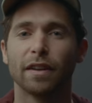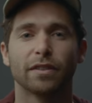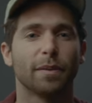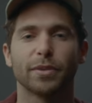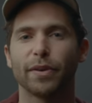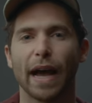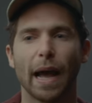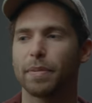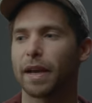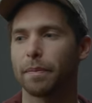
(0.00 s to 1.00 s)
So I'm so
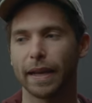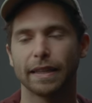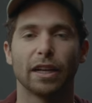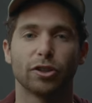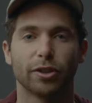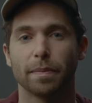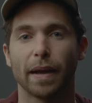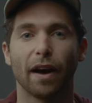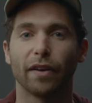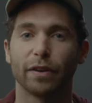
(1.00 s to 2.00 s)
happy I made that trip
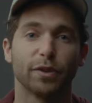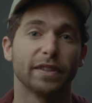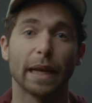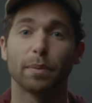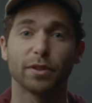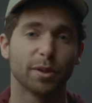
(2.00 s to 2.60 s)
out and was able